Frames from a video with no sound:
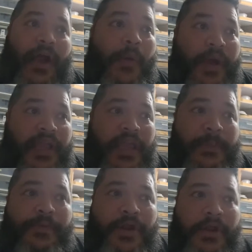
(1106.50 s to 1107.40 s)
want to
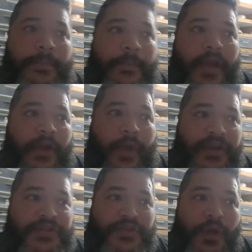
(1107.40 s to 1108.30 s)
keep putting my grain
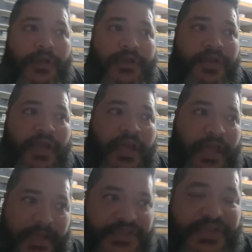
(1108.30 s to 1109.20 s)
of salt
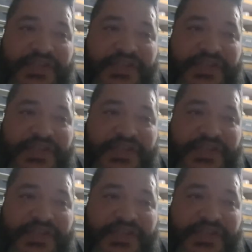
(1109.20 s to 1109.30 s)
into this